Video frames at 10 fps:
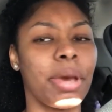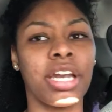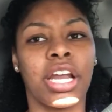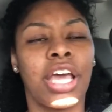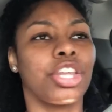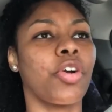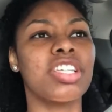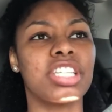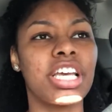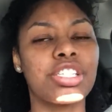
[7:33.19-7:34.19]
And the
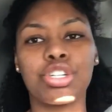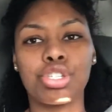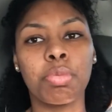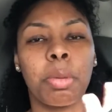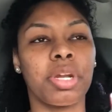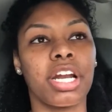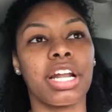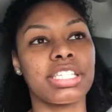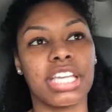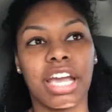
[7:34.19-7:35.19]
crazy thing is, there's two people that
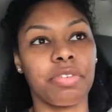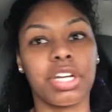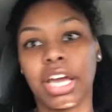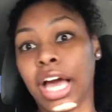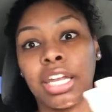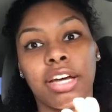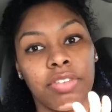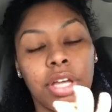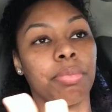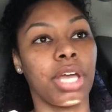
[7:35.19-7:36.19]
I see every day. I
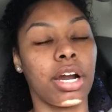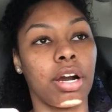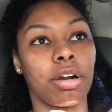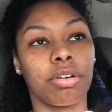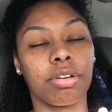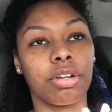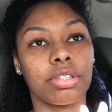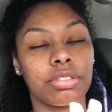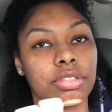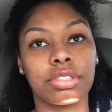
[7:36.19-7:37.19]
love them. They are
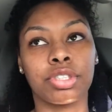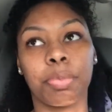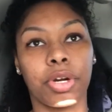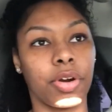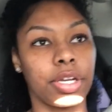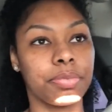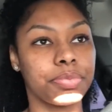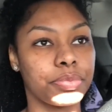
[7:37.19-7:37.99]
super great.